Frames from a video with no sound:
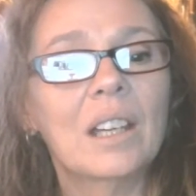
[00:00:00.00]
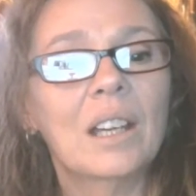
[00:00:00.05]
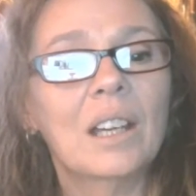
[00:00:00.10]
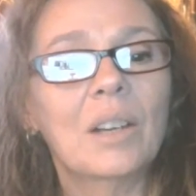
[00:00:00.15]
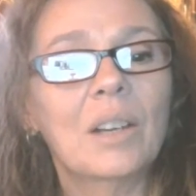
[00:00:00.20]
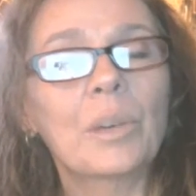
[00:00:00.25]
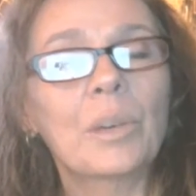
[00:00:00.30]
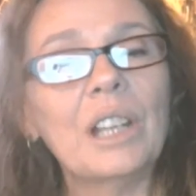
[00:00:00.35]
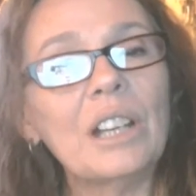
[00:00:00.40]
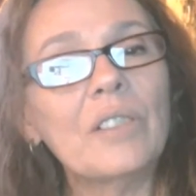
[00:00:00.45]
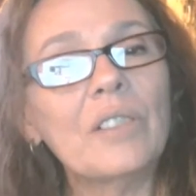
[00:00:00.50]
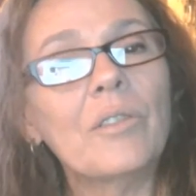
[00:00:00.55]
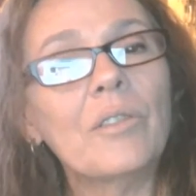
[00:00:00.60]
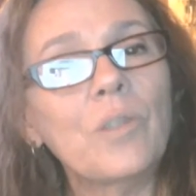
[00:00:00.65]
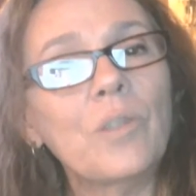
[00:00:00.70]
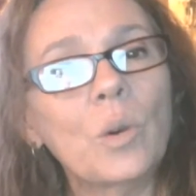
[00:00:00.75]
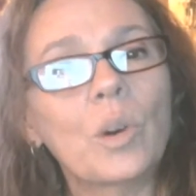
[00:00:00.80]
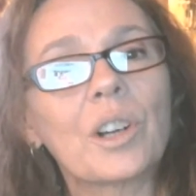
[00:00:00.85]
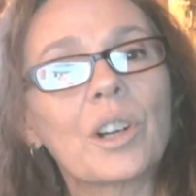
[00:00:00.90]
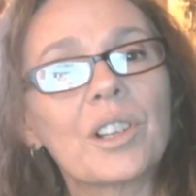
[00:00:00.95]

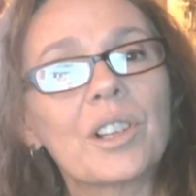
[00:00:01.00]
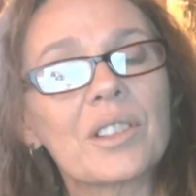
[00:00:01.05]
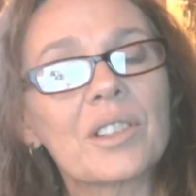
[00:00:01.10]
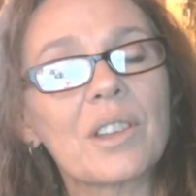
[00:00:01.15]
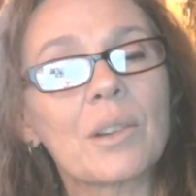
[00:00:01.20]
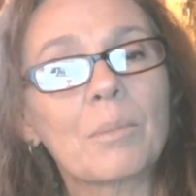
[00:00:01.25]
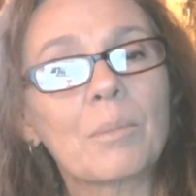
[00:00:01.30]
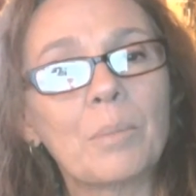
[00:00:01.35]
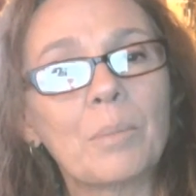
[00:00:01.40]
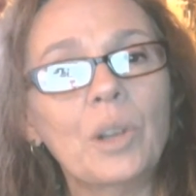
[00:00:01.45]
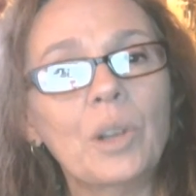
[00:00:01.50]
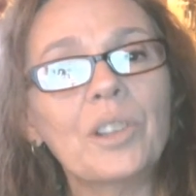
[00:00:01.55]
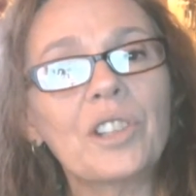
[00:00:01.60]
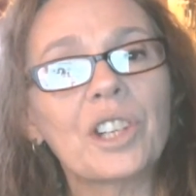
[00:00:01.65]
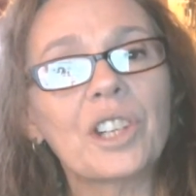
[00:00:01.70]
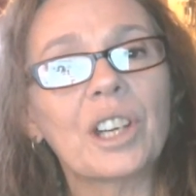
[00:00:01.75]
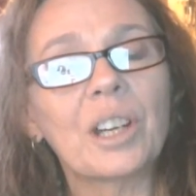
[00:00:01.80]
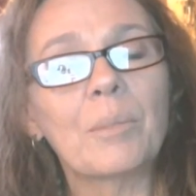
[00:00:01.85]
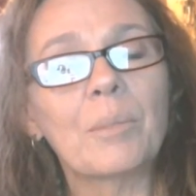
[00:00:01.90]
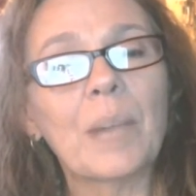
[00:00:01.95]
reinforce their
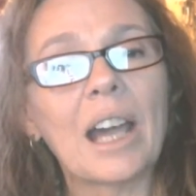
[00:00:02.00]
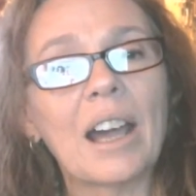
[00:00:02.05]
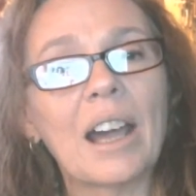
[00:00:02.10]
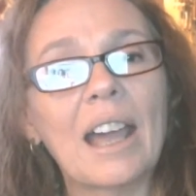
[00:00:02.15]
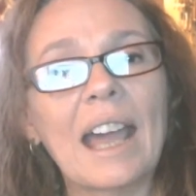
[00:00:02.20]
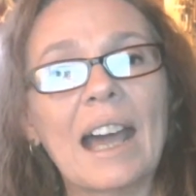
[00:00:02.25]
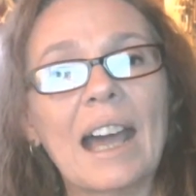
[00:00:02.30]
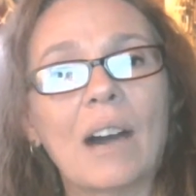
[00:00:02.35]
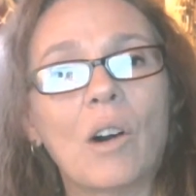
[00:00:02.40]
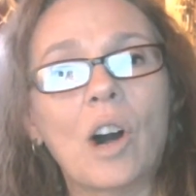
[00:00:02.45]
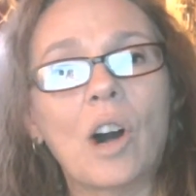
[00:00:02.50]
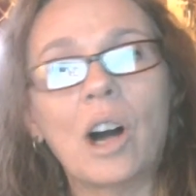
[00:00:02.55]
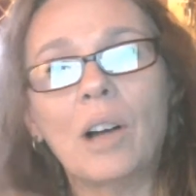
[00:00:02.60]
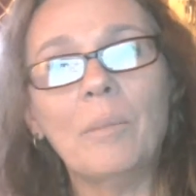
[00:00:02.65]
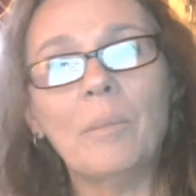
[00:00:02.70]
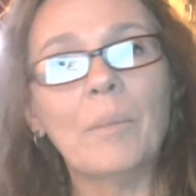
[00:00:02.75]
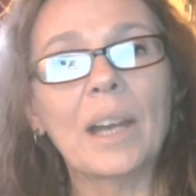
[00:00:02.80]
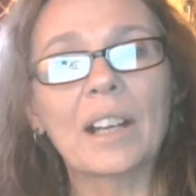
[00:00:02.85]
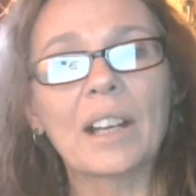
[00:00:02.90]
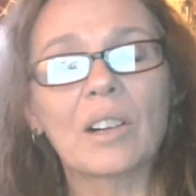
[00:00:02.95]
bullshit about how all
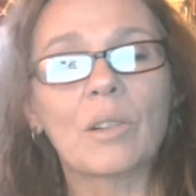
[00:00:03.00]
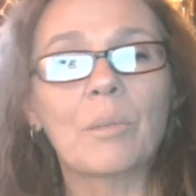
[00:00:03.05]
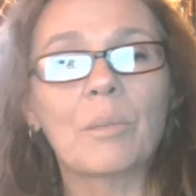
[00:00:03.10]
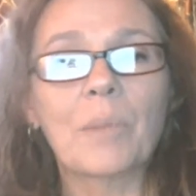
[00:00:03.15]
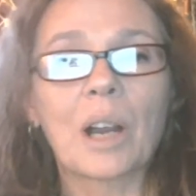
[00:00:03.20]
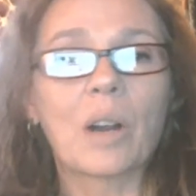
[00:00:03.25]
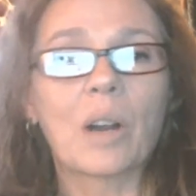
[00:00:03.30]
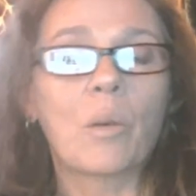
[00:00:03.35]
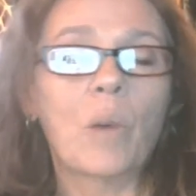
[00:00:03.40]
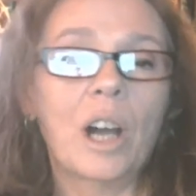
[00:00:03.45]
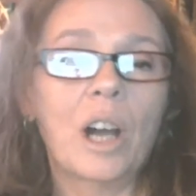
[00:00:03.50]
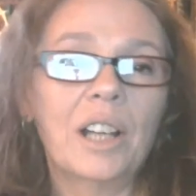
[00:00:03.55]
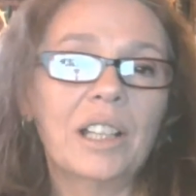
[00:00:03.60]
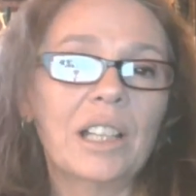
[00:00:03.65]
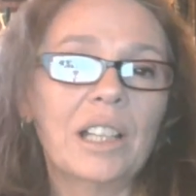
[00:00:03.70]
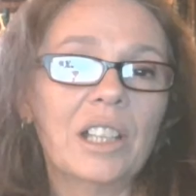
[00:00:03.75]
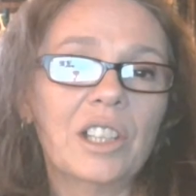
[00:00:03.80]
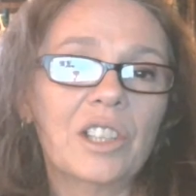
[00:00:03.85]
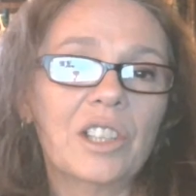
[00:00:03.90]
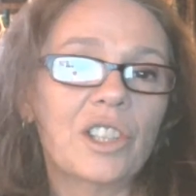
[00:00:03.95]
medical marijuana
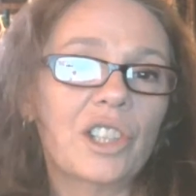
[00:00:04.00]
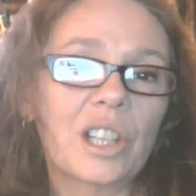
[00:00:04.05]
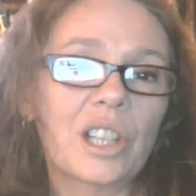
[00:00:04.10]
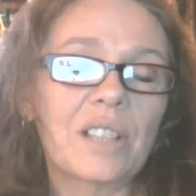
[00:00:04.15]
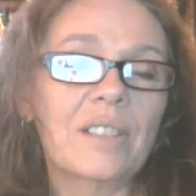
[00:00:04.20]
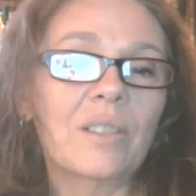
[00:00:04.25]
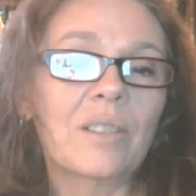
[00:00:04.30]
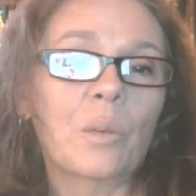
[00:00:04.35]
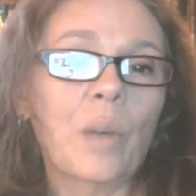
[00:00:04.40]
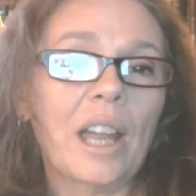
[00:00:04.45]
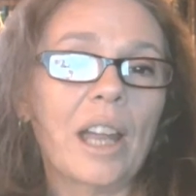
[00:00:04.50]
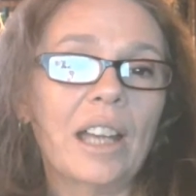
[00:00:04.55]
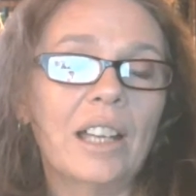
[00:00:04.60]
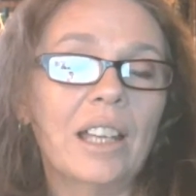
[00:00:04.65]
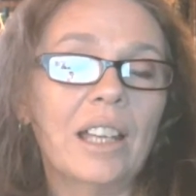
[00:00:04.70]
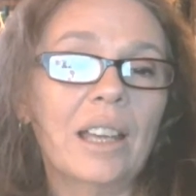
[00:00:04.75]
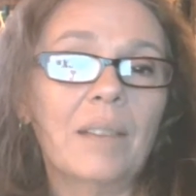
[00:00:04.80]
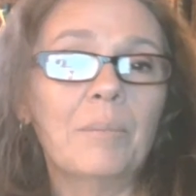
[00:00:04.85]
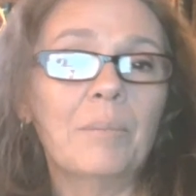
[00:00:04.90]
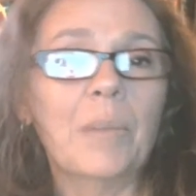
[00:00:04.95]
is just a way to
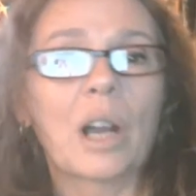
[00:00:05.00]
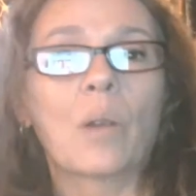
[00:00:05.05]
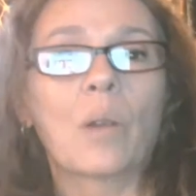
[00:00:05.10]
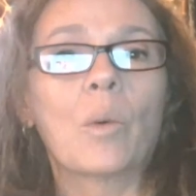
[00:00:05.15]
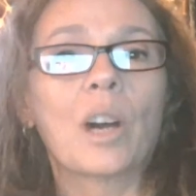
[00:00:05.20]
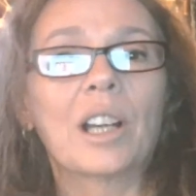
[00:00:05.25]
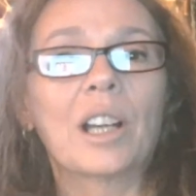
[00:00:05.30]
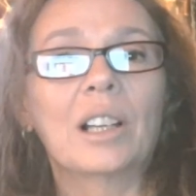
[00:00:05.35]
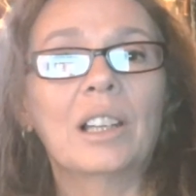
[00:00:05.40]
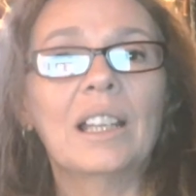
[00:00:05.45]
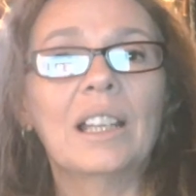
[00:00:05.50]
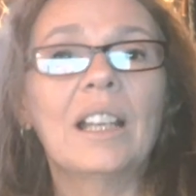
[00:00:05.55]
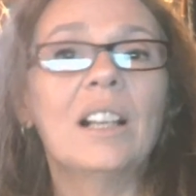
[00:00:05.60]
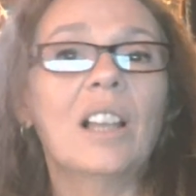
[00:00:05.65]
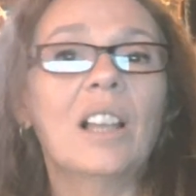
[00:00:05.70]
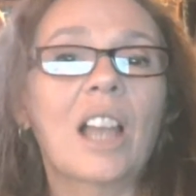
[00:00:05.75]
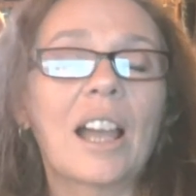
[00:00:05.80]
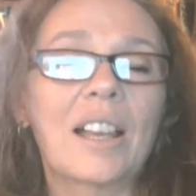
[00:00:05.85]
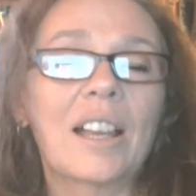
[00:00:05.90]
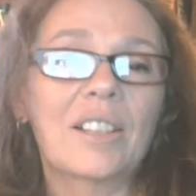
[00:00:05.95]
get marijuana
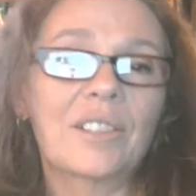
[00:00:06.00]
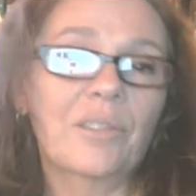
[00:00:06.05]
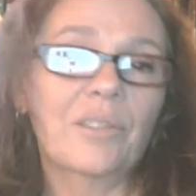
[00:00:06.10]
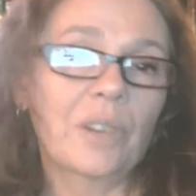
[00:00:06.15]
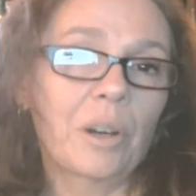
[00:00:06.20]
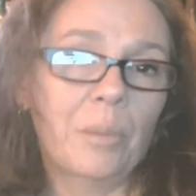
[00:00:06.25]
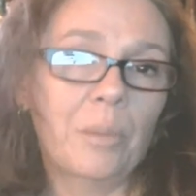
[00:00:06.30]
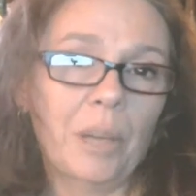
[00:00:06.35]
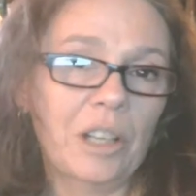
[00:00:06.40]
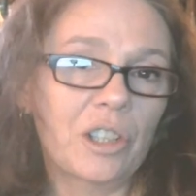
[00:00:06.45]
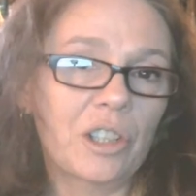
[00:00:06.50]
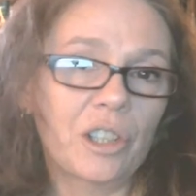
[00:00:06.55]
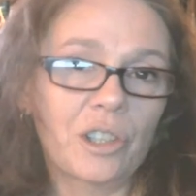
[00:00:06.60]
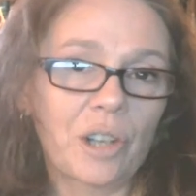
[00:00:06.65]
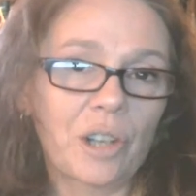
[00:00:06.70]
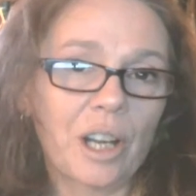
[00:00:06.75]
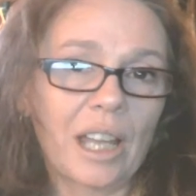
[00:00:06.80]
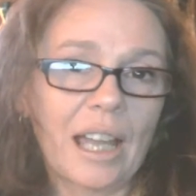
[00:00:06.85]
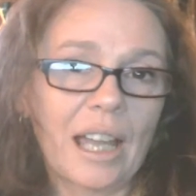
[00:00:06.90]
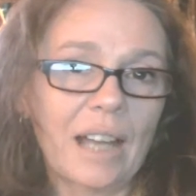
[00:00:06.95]
legalized for a bunch of
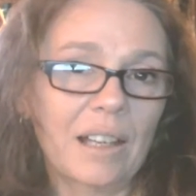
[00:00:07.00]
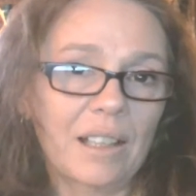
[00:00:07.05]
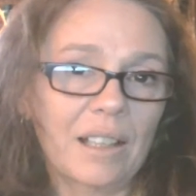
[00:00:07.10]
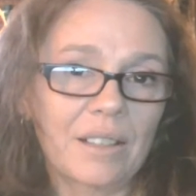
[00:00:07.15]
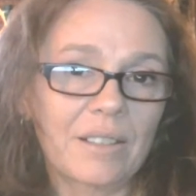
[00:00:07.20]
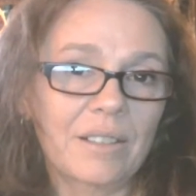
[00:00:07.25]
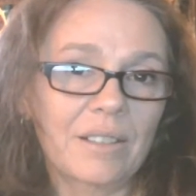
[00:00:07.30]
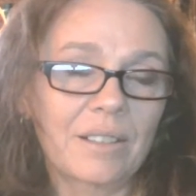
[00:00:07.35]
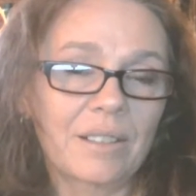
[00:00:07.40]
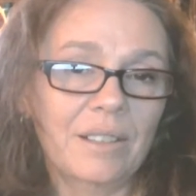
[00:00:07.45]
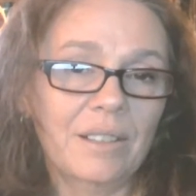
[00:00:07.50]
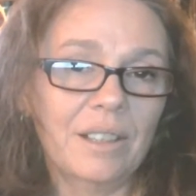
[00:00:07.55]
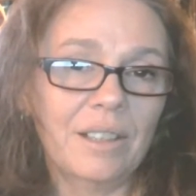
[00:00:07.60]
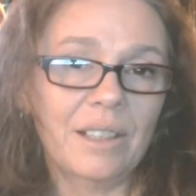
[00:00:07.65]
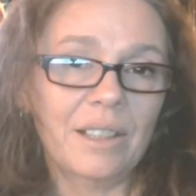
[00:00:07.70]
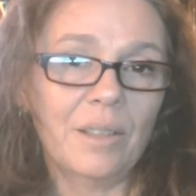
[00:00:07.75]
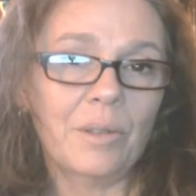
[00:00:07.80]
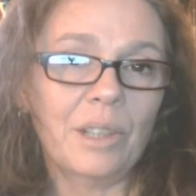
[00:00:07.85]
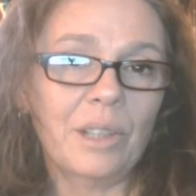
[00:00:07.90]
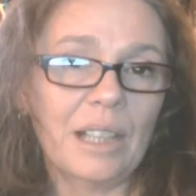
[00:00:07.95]
drug addicts. You
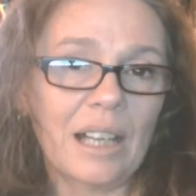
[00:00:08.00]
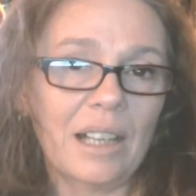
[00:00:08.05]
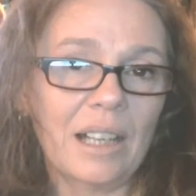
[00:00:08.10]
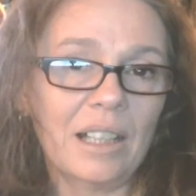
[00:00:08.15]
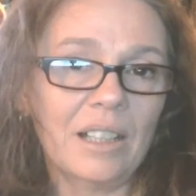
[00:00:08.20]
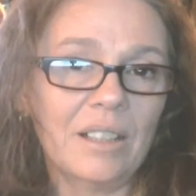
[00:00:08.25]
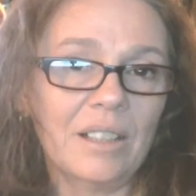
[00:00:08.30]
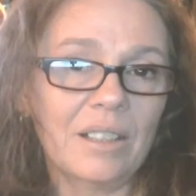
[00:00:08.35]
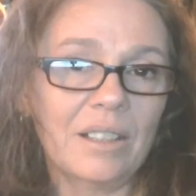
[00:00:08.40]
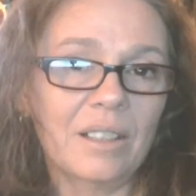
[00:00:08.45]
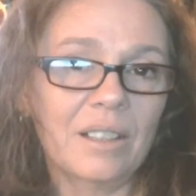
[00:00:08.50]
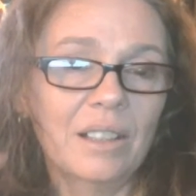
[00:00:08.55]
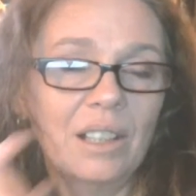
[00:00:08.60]
see what that is?